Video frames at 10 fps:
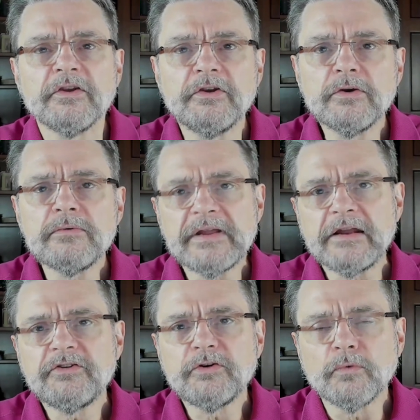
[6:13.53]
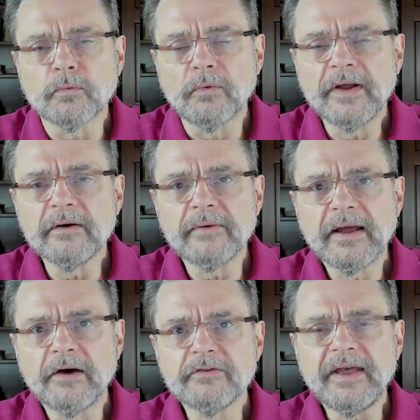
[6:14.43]
You need to run
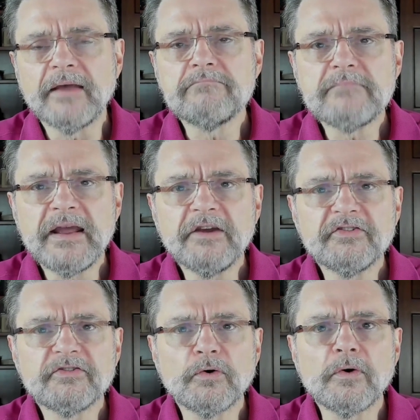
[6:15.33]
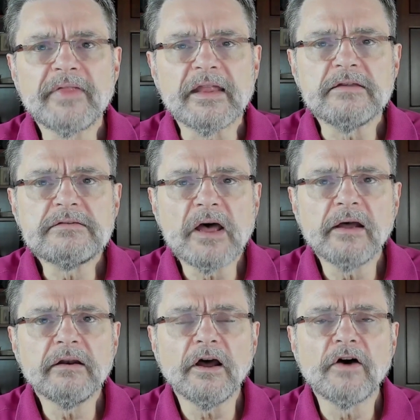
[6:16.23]
around and make sure that
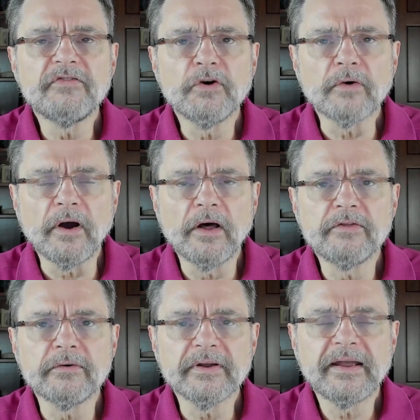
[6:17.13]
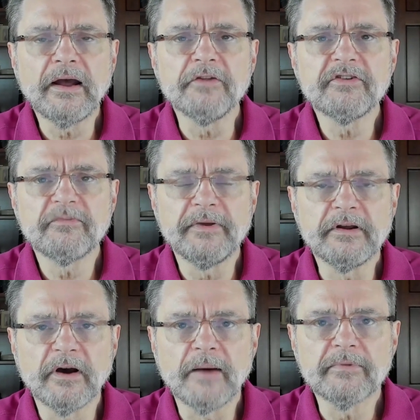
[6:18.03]
none of your other accounts have been
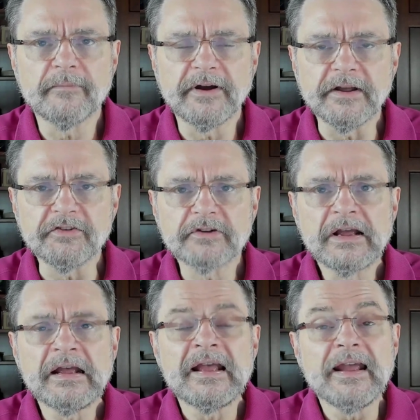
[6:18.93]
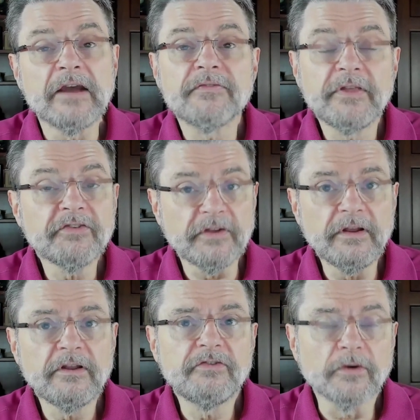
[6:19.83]
compromised. If this
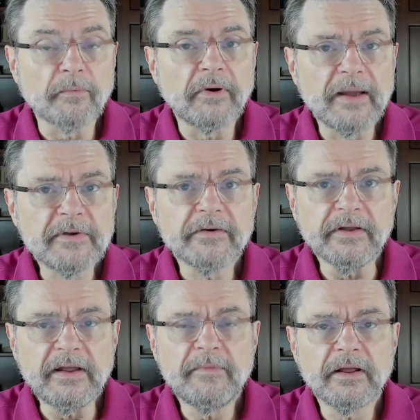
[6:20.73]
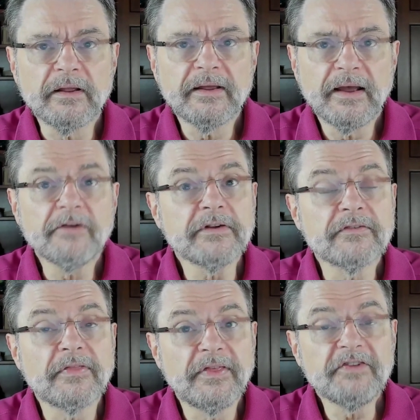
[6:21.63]
is your primary email account,
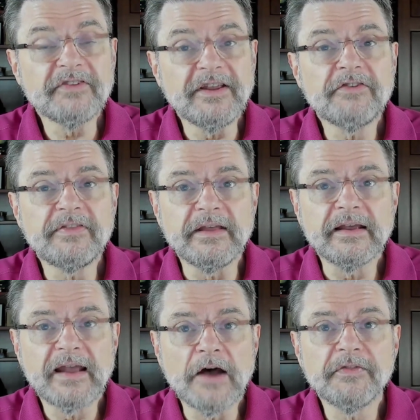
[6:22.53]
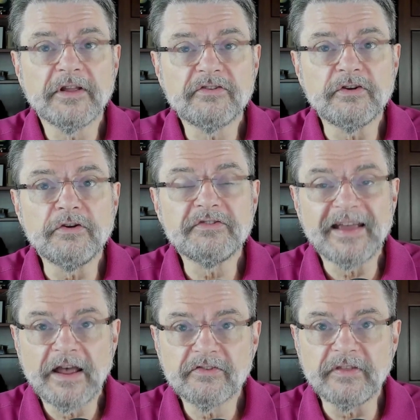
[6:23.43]
if this is the account that's used
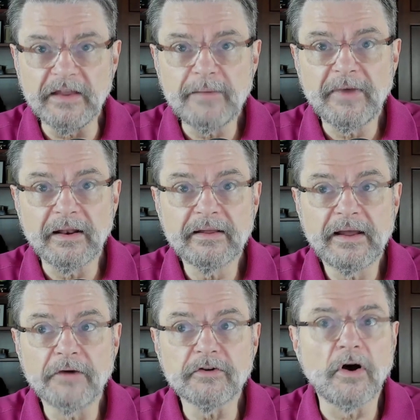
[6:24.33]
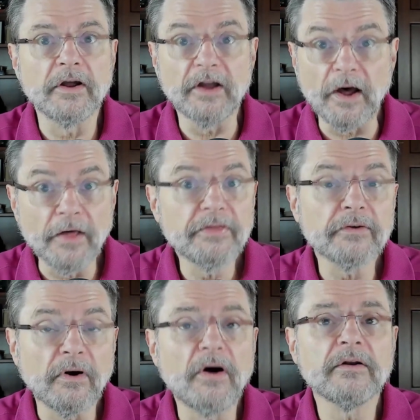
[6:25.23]
as the email account on
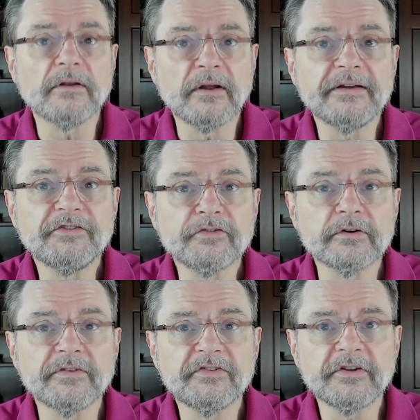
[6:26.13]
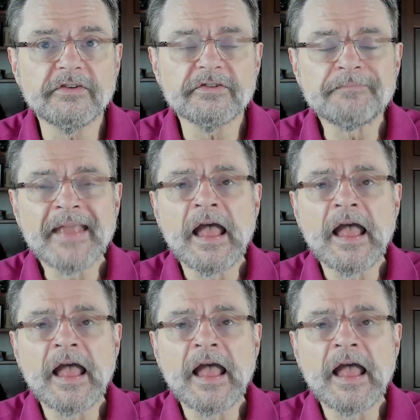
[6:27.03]
other online services,